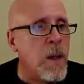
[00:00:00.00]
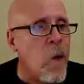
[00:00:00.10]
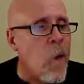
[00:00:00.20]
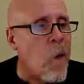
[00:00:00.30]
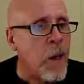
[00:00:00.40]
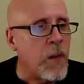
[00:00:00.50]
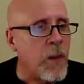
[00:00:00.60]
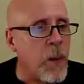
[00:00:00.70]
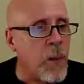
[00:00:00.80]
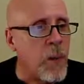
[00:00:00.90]
All right,
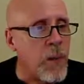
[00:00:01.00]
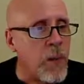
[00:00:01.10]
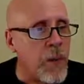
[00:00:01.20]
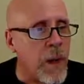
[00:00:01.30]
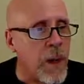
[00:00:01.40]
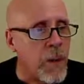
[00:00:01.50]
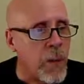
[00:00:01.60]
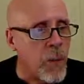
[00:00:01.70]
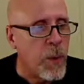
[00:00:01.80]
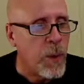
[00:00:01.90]
so
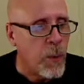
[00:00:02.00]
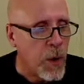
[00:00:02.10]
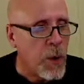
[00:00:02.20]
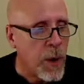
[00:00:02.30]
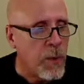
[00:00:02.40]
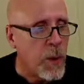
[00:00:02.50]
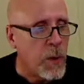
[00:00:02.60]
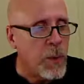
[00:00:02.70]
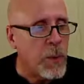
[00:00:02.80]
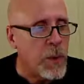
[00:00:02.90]
when you have go
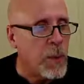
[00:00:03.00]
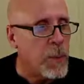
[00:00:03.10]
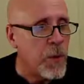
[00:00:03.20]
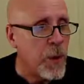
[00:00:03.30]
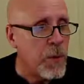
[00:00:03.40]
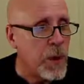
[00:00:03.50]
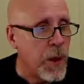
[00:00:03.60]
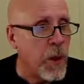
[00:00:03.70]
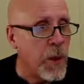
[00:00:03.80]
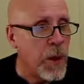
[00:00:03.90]
to statements, you have
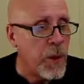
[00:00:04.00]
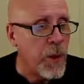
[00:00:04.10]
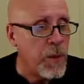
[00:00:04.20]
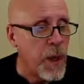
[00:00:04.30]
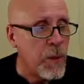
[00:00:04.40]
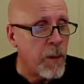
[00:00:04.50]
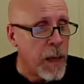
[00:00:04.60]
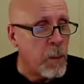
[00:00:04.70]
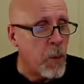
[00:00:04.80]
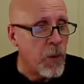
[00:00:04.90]
to have
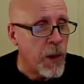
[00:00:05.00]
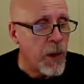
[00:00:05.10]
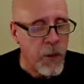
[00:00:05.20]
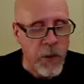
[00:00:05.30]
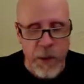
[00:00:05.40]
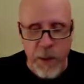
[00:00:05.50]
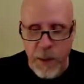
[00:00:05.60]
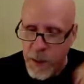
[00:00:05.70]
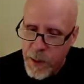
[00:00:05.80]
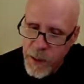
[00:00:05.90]
label statements
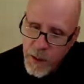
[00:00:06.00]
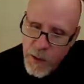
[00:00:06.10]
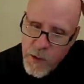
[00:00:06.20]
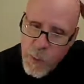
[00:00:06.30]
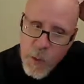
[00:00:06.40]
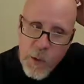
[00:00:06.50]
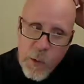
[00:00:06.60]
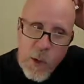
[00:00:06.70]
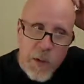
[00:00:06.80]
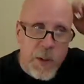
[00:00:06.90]
in there somewhere as
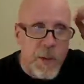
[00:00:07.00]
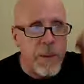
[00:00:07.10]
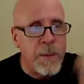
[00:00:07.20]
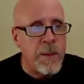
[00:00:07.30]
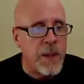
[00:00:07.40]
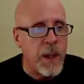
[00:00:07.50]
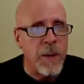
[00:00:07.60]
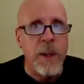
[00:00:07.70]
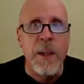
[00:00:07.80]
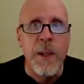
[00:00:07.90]
well to say
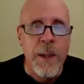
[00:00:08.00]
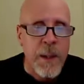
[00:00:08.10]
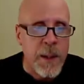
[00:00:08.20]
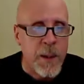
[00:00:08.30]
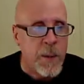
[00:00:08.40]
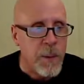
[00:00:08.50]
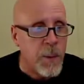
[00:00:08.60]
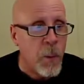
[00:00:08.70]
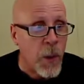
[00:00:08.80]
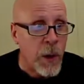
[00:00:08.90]

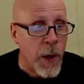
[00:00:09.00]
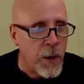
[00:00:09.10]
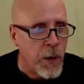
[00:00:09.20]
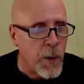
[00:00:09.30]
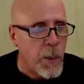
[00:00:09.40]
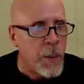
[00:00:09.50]
where to head to.